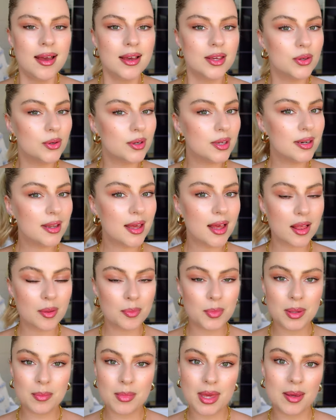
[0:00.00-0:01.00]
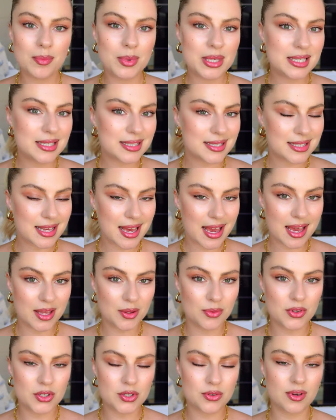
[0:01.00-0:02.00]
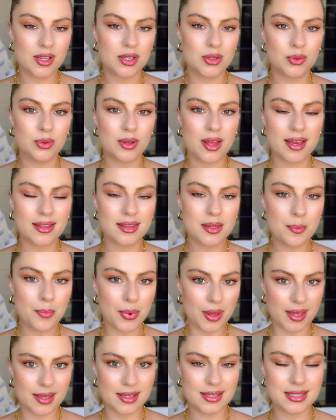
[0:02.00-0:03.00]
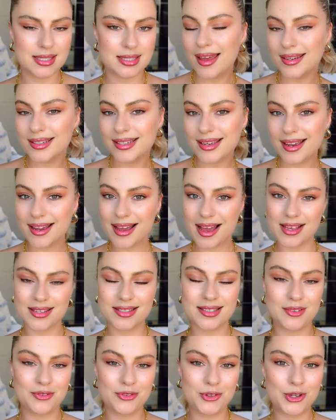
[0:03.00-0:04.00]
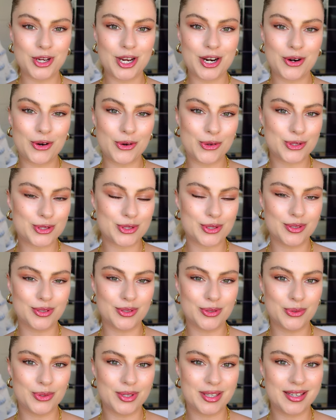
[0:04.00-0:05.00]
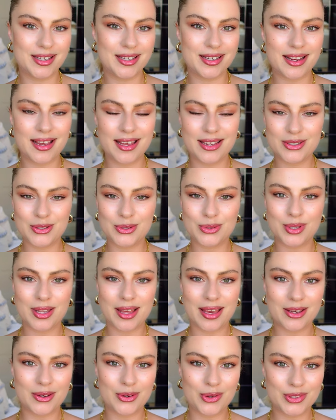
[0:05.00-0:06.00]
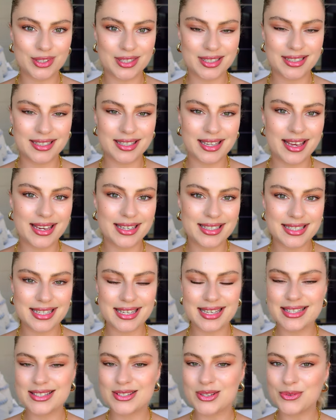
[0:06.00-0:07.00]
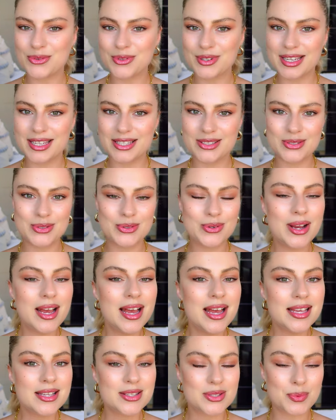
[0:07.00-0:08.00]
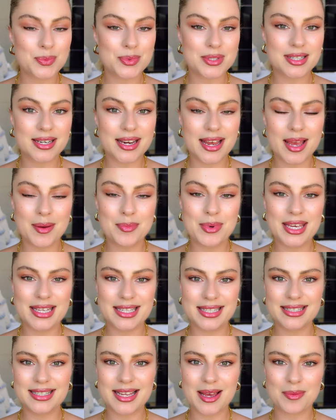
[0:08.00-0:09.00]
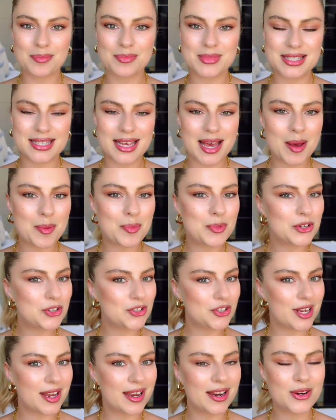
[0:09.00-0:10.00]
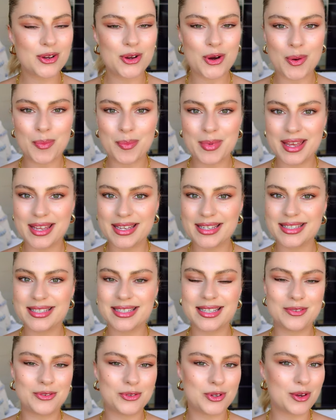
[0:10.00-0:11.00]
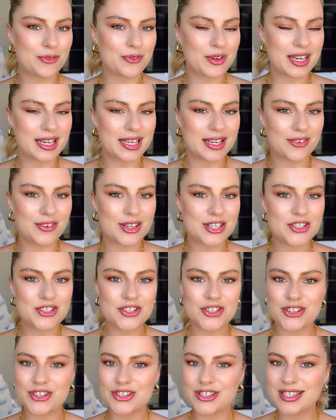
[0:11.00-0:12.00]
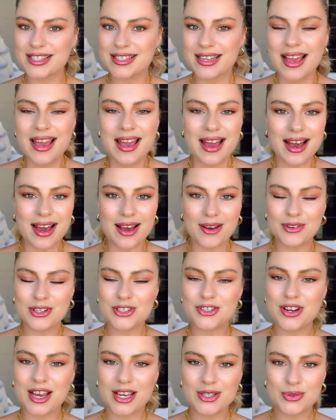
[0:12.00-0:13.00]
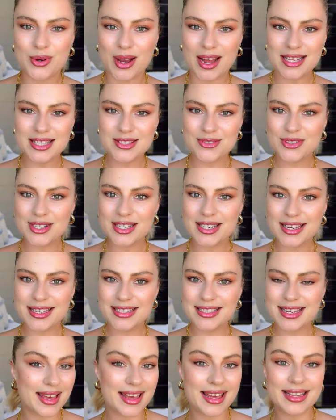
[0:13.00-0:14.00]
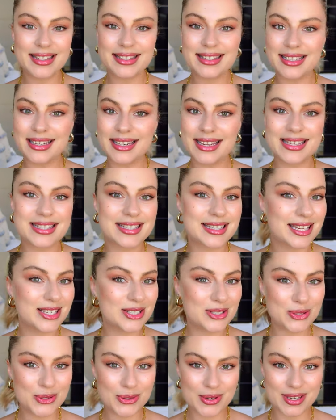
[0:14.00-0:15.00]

you can help me maybe decide which one you like the best. And yeah guys, if you are also new here and you like content like this, don't forget to subscribe, hit a thumbs up, share, comment if you have any questions. I will try to answer that and let's get to